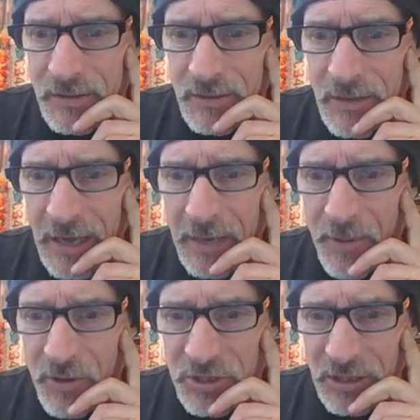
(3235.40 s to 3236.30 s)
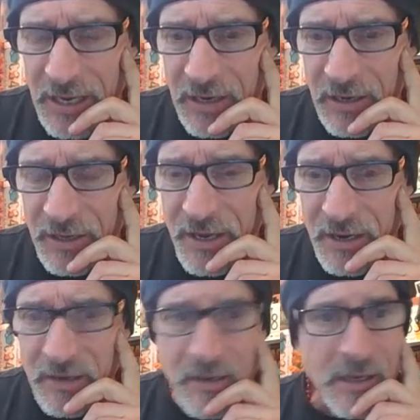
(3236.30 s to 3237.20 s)
I can post a link on
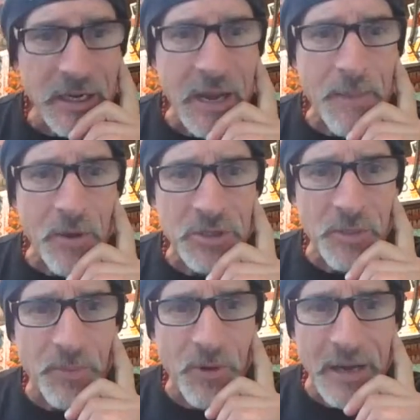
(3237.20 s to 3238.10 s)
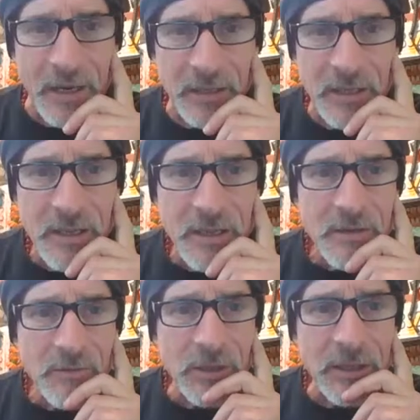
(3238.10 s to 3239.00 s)
there. Can I post a product?
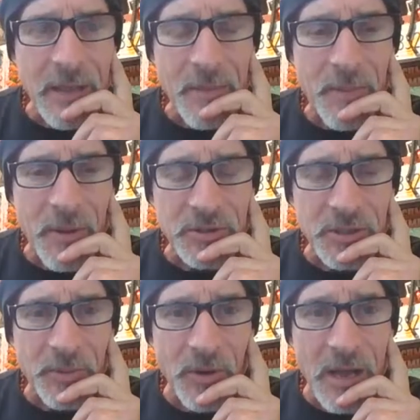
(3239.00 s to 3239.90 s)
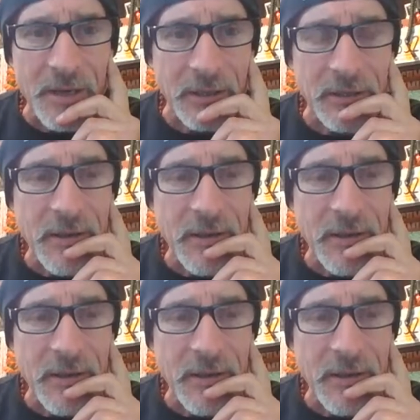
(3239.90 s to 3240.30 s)
Will it let me post a product?